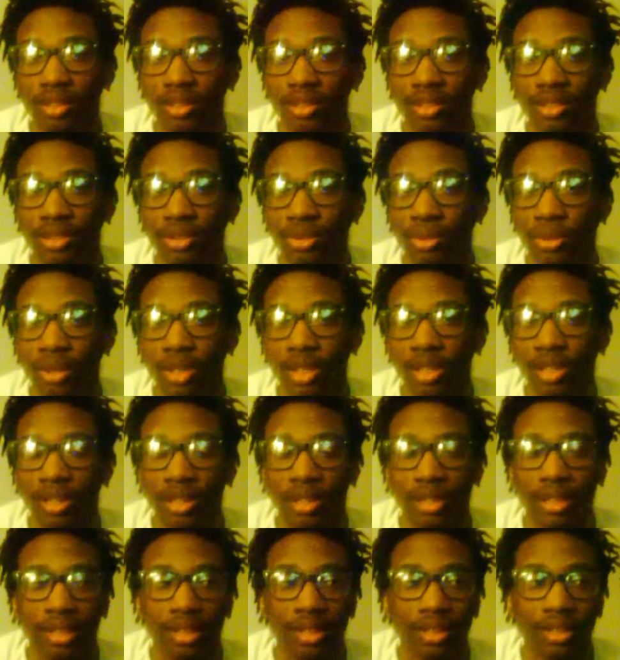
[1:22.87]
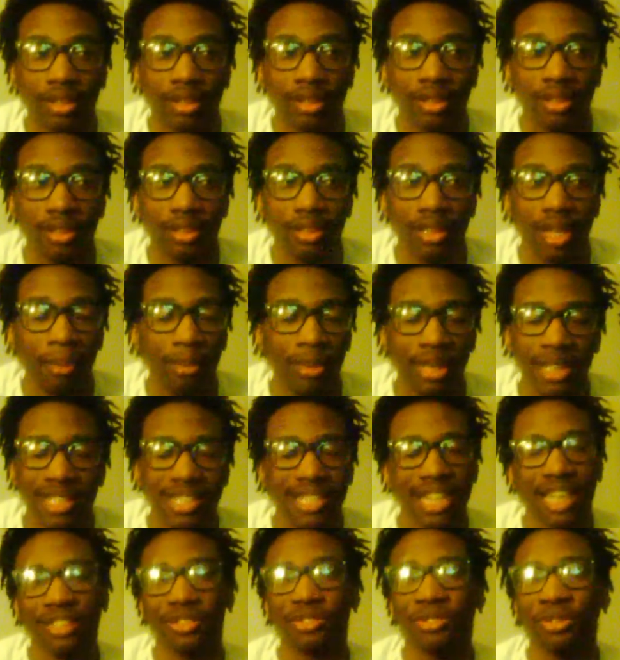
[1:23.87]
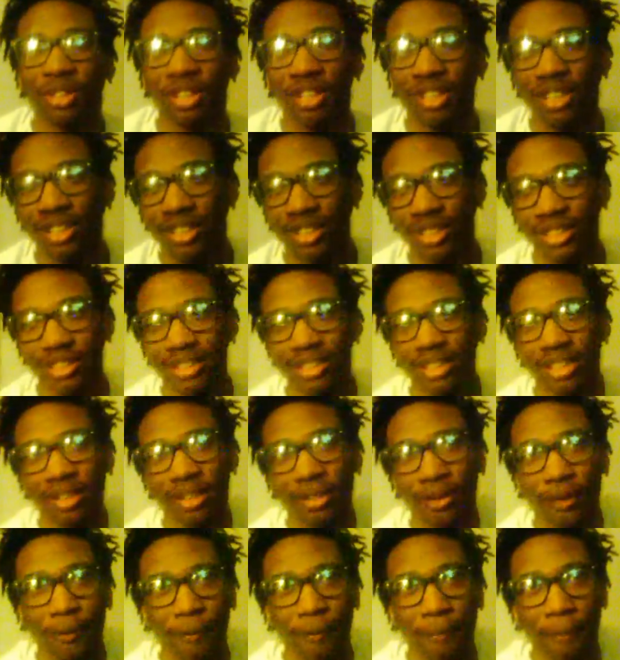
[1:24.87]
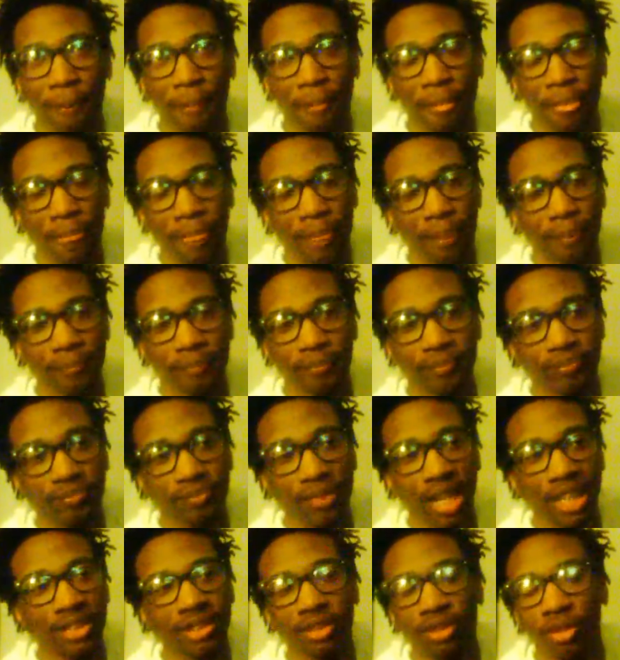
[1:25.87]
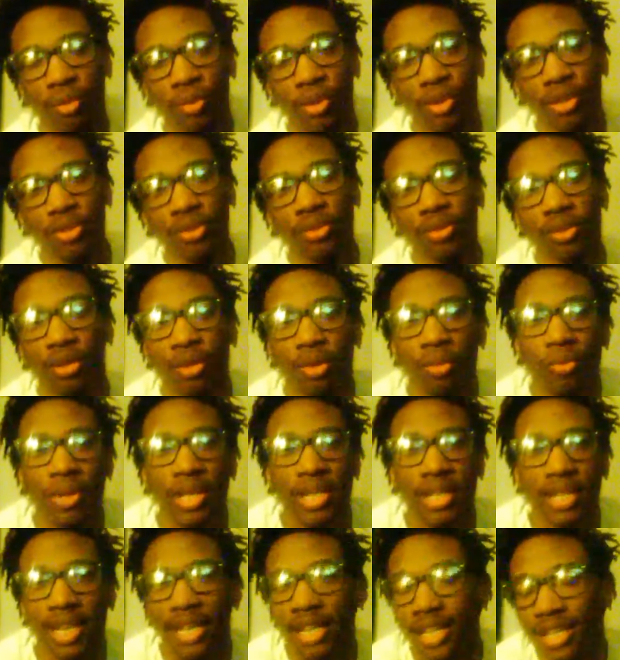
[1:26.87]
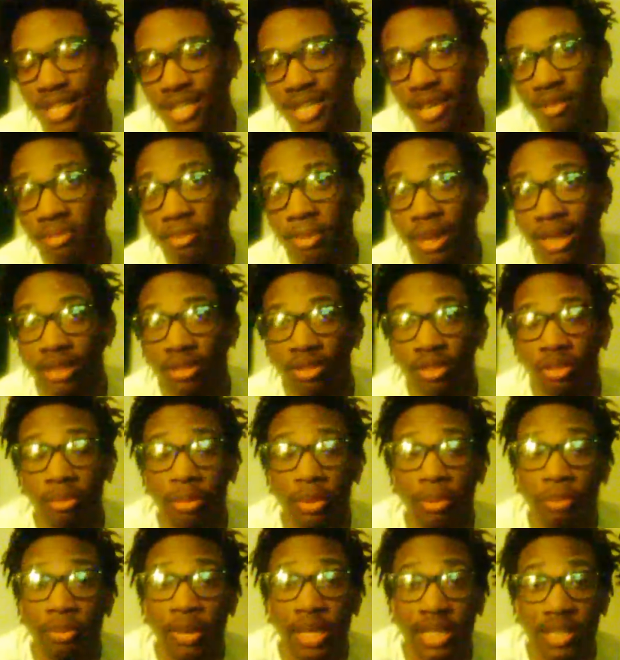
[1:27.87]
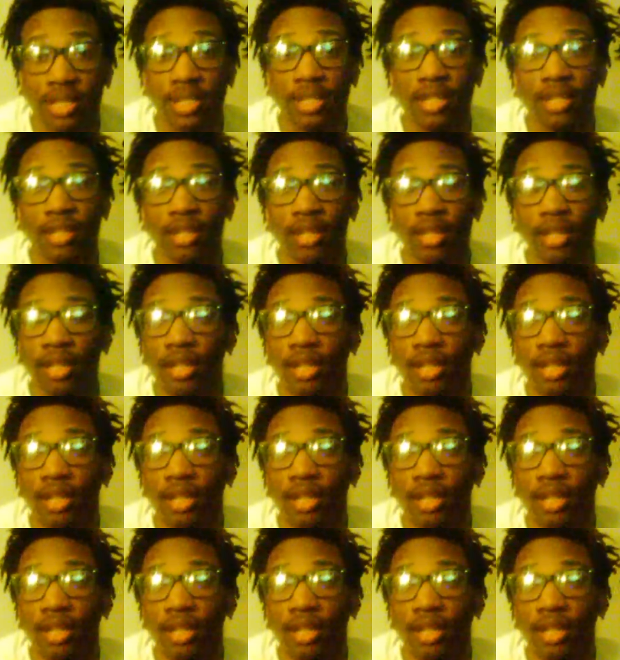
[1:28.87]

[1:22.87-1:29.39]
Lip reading: it's too early. I mean, it's not too early. It's I just don't want to do it on a weekday because everybody's going to be busy.